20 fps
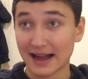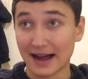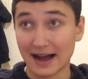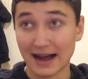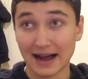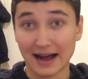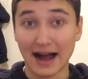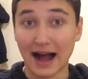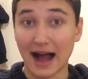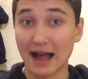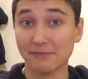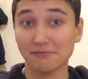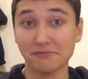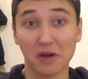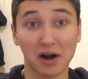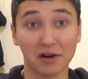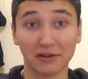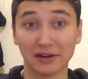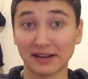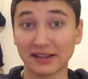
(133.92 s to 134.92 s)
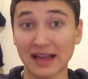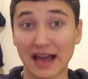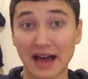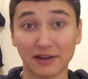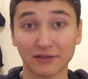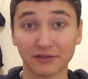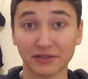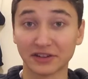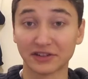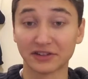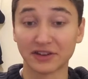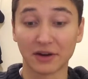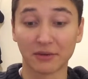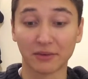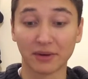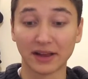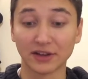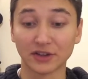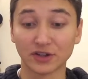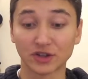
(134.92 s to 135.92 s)
uh, I'm already out of internet
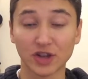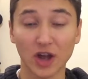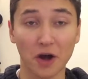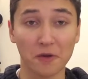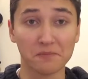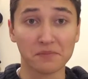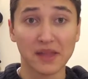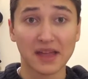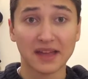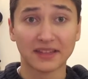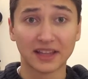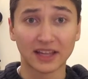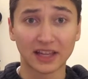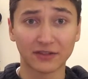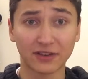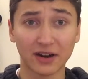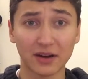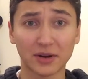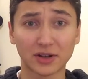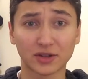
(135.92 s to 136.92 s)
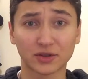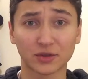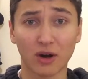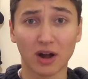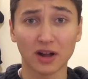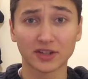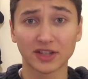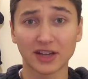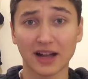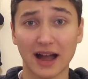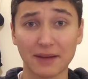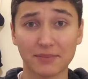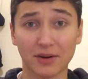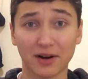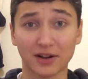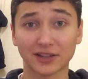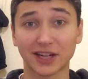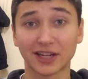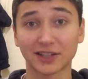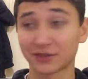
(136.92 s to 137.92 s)
range. So thank you very much for watching. I
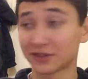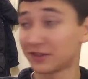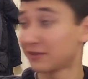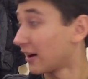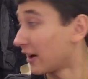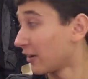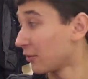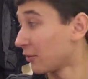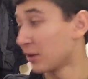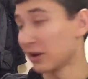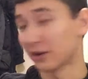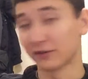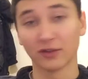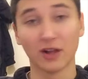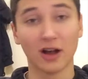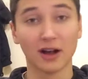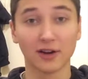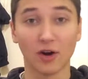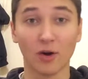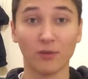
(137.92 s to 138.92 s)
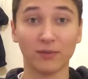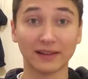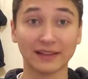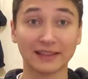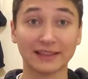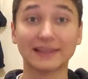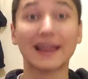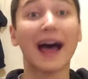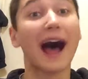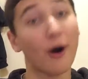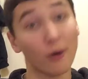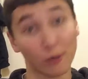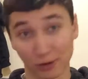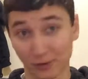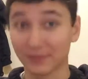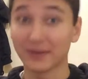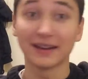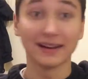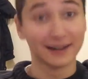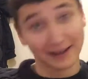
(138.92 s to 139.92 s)
apologize for the very weird vlog. Hopefully the
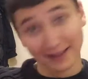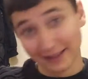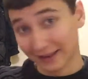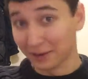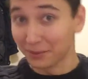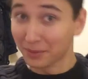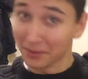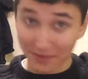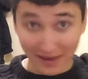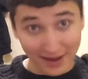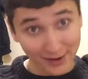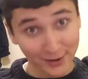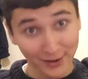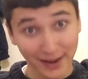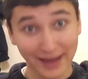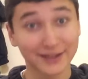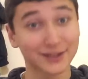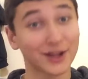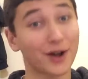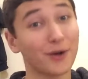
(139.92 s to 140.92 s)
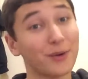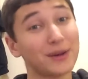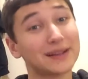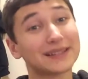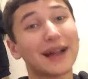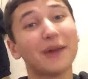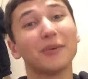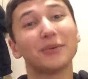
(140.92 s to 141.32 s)
dog made it a little bit better. And as always, I